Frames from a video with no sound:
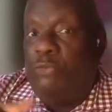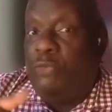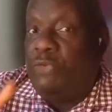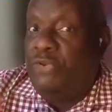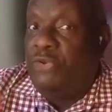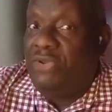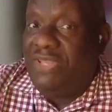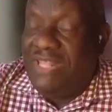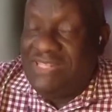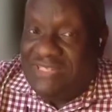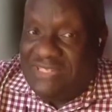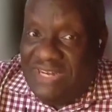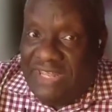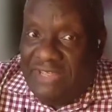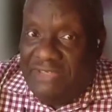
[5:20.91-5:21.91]
through your
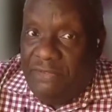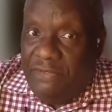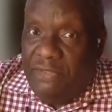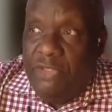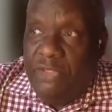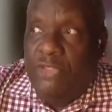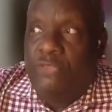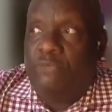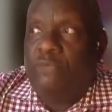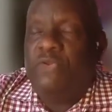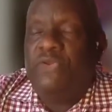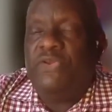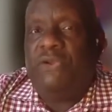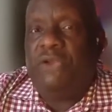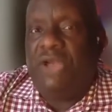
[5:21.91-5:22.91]
listening,
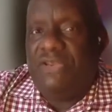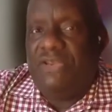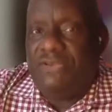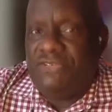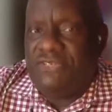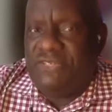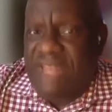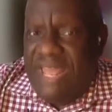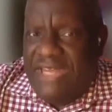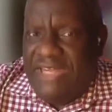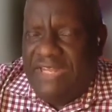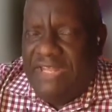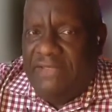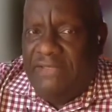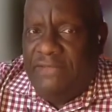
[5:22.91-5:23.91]
through your
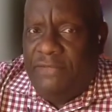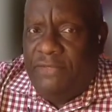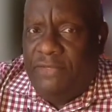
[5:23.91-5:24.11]
understanding,